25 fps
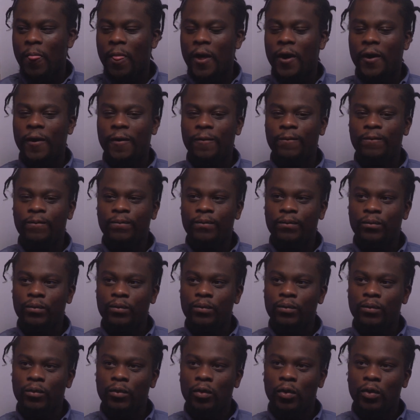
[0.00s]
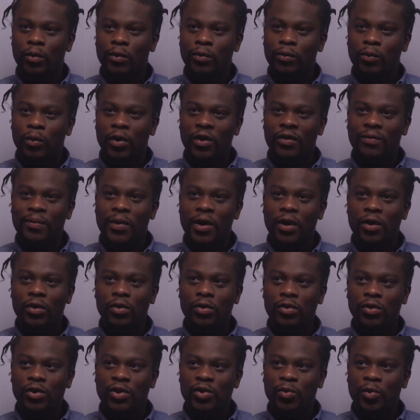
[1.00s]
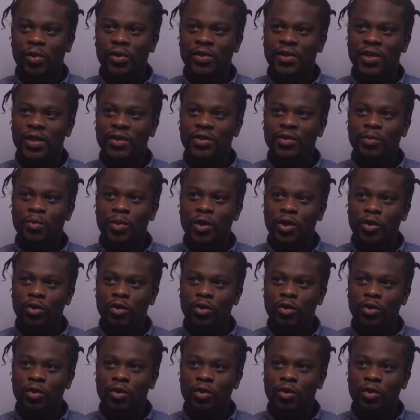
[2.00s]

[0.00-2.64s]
One of my uncles once said to me,